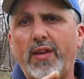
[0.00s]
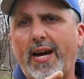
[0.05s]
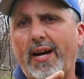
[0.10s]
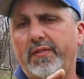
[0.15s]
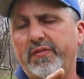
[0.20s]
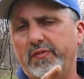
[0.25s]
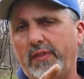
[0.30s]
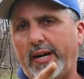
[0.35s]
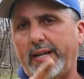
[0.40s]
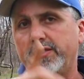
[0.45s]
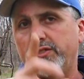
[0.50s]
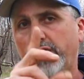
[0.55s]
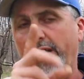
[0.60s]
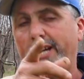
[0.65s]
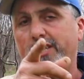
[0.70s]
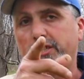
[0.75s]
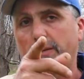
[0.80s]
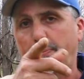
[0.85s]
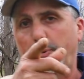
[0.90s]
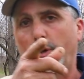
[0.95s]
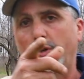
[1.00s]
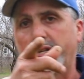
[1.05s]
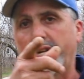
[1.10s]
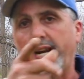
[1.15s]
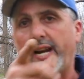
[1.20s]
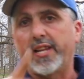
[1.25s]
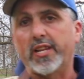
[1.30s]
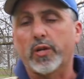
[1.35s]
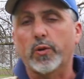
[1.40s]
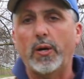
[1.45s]
that, I actually pulled that
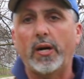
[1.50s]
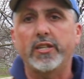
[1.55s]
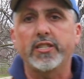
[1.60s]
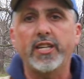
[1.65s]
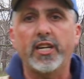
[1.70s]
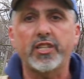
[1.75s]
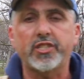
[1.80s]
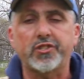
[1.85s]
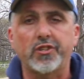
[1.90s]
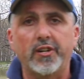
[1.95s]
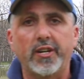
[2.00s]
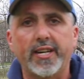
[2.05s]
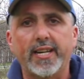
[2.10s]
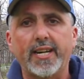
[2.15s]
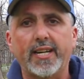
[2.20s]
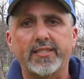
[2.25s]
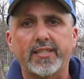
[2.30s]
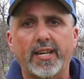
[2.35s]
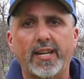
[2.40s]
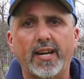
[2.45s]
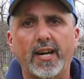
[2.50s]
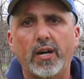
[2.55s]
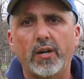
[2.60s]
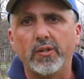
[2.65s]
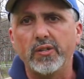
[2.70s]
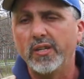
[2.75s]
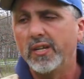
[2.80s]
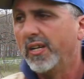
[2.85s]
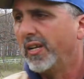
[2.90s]
out of the ground yesterday, got that out.